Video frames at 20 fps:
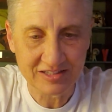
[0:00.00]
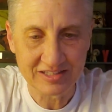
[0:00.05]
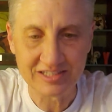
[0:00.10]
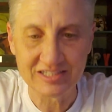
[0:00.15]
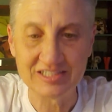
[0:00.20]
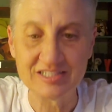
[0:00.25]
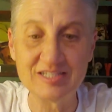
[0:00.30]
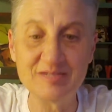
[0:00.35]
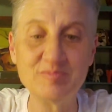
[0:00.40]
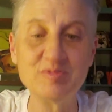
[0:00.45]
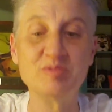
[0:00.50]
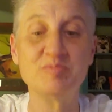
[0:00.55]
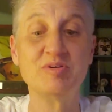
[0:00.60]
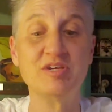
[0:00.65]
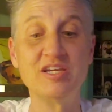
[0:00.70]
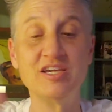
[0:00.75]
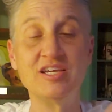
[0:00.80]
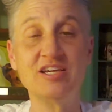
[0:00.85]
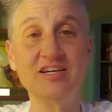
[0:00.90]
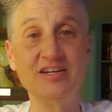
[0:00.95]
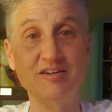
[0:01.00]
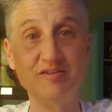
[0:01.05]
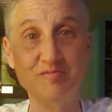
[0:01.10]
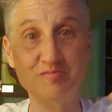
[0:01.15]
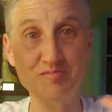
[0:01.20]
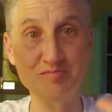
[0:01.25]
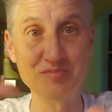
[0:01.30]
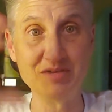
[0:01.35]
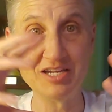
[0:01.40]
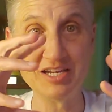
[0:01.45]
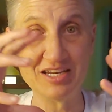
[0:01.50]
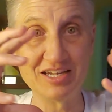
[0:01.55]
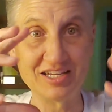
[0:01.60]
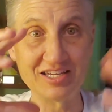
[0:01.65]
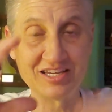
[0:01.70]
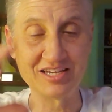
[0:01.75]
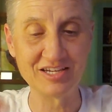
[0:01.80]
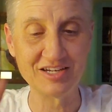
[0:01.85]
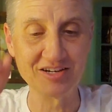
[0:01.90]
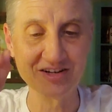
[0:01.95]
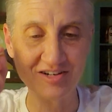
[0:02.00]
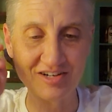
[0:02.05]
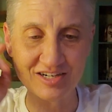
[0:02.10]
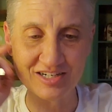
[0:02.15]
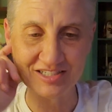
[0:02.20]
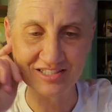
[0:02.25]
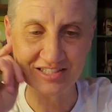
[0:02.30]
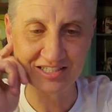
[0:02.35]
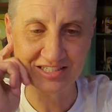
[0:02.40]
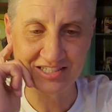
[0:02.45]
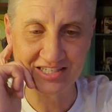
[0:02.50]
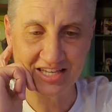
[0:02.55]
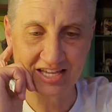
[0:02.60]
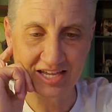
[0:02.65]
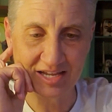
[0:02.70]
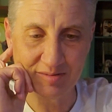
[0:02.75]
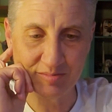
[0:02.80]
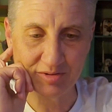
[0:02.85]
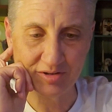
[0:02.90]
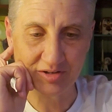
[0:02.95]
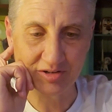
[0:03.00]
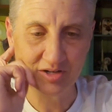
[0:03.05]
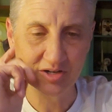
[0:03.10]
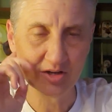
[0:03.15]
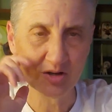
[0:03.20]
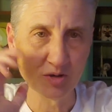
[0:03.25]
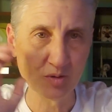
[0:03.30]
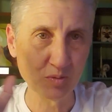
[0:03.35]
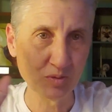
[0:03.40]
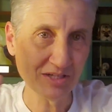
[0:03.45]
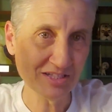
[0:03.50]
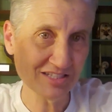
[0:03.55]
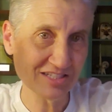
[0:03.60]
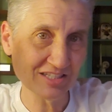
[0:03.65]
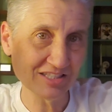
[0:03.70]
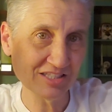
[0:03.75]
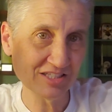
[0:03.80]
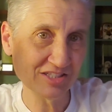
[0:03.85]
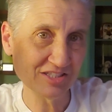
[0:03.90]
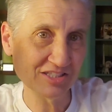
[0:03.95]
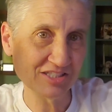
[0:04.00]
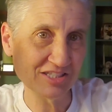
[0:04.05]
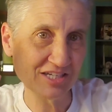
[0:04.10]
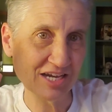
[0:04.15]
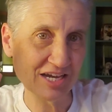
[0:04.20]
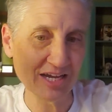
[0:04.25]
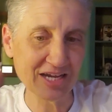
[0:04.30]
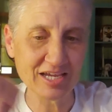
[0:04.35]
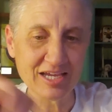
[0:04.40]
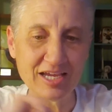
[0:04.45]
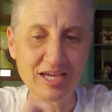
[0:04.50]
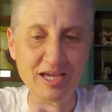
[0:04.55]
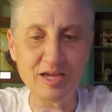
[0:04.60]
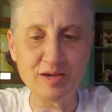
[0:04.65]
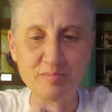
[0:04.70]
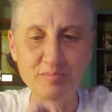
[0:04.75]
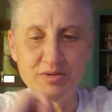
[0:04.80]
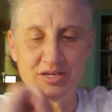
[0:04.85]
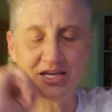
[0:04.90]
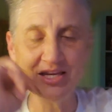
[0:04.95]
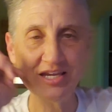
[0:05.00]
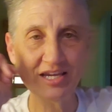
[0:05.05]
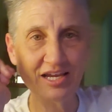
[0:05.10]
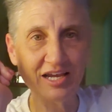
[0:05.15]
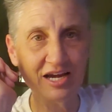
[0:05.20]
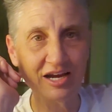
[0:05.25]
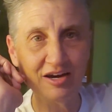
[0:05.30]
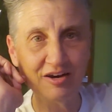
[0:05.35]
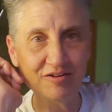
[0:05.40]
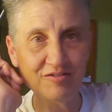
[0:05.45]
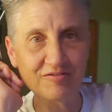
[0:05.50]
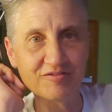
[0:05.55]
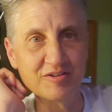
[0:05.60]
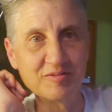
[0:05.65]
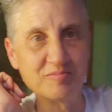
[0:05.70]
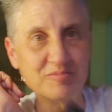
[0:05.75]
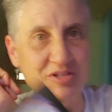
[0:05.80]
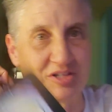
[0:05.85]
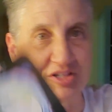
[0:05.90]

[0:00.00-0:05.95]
They seem to be meeting here on the table. One's a little shy, peeking out from